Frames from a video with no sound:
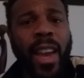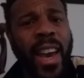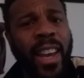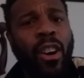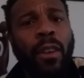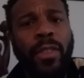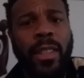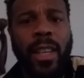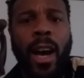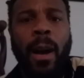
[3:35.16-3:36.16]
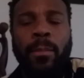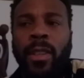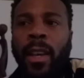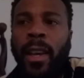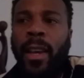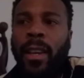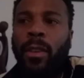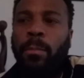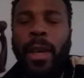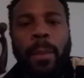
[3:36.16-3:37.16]
And oftentimes,
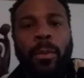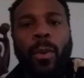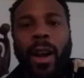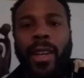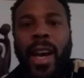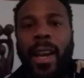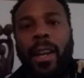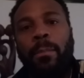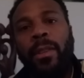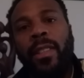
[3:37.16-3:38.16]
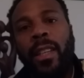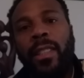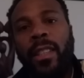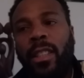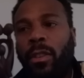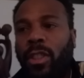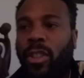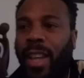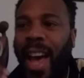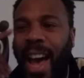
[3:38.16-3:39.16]
people are not in a position to
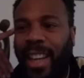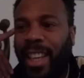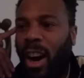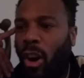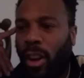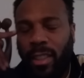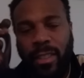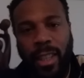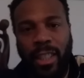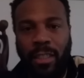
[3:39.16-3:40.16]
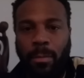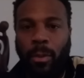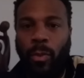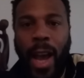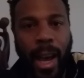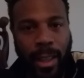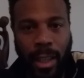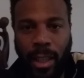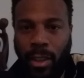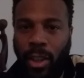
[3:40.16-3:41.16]
just act on a sense of
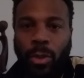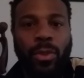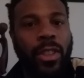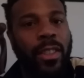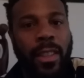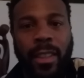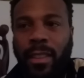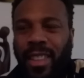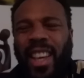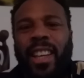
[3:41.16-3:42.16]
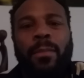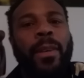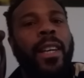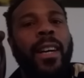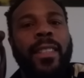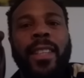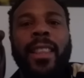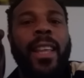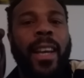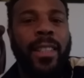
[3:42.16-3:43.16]
morality or to do just things because they
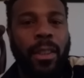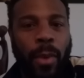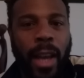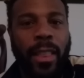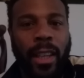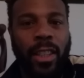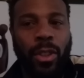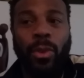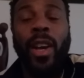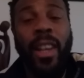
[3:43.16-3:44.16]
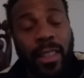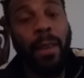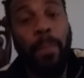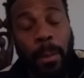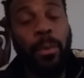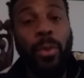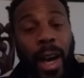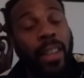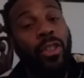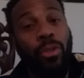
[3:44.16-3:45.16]
think it's the right thing to do. Some people, you
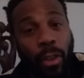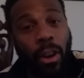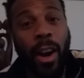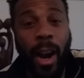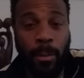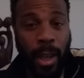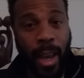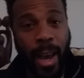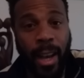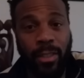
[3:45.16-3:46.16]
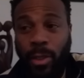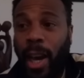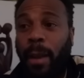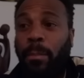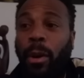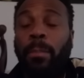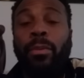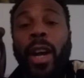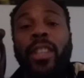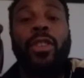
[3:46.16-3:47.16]
got to strong arm their ass. You got to put
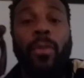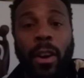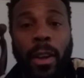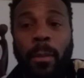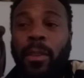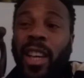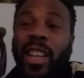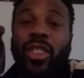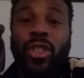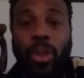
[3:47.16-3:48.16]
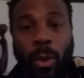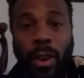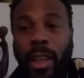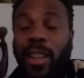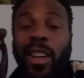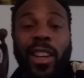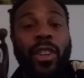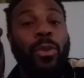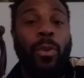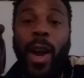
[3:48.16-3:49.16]
pressure on them to ensure that they're going to
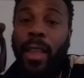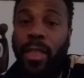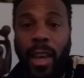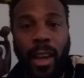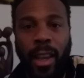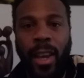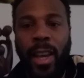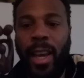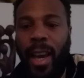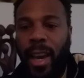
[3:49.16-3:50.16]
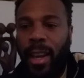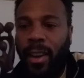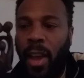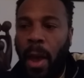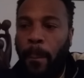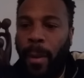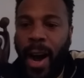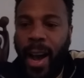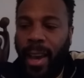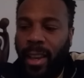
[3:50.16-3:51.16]
do the right thing. And
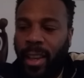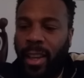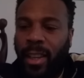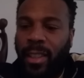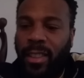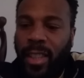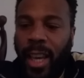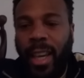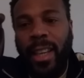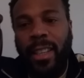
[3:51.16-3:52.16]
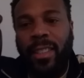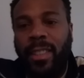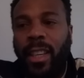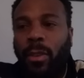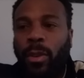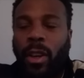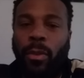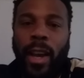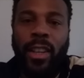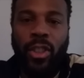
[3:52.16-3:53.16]
by taking the secret
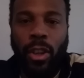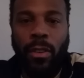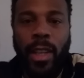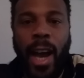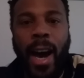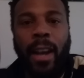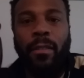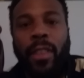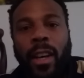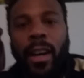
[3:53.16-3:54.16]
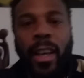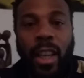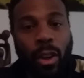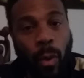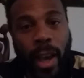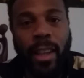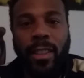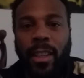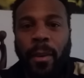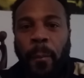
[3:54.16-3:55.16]
grand jury out of the
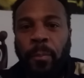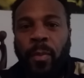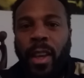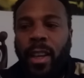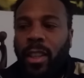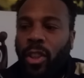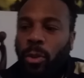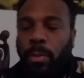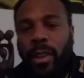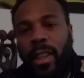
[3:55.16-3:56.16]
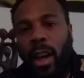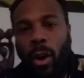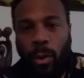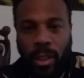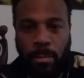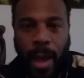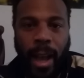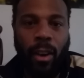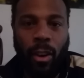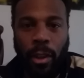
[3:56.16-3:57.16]
equation, you put the onus
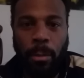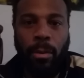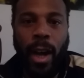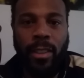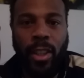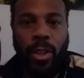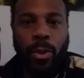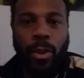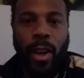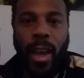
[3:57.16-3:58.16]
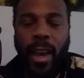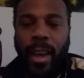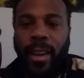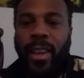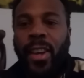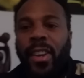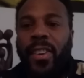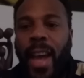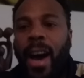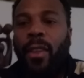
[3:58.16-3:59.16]
back on the prosecutor, and
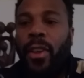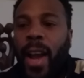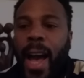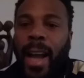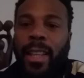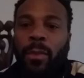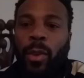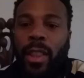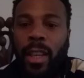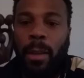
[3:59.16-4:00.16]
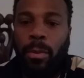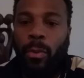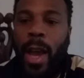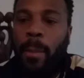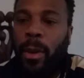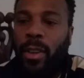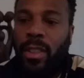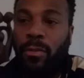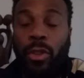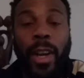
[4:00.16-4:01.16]
now they're acting within the
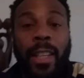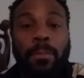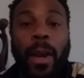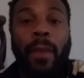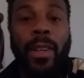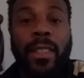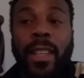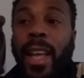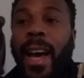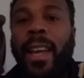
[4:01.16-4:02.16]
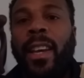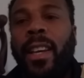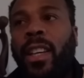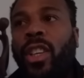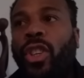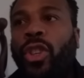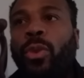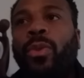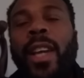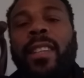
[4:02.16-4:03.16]
parameters of transparency that
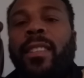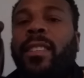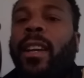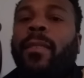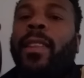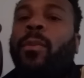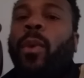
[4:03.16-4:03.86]
you necessarily